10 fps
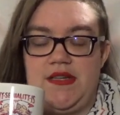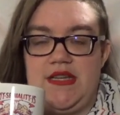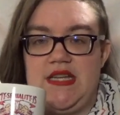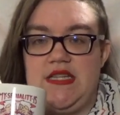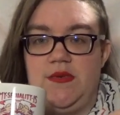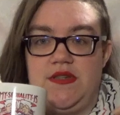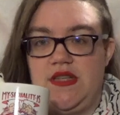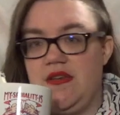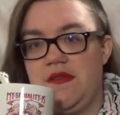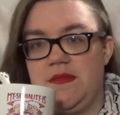in case you want to
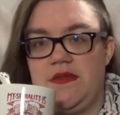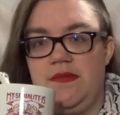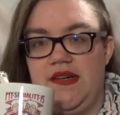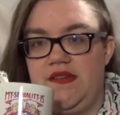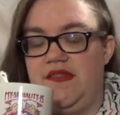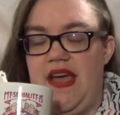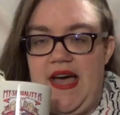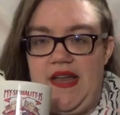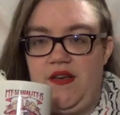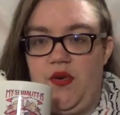give them some love
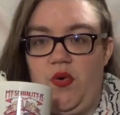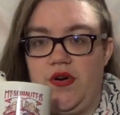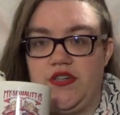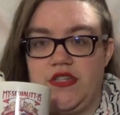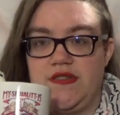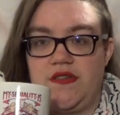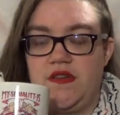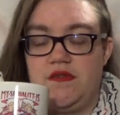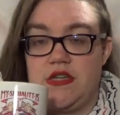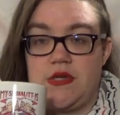and or just
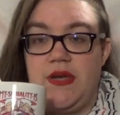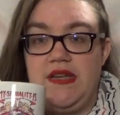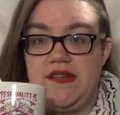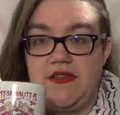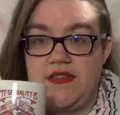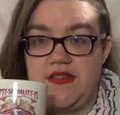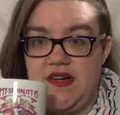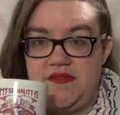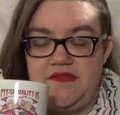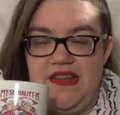retweet their stuff,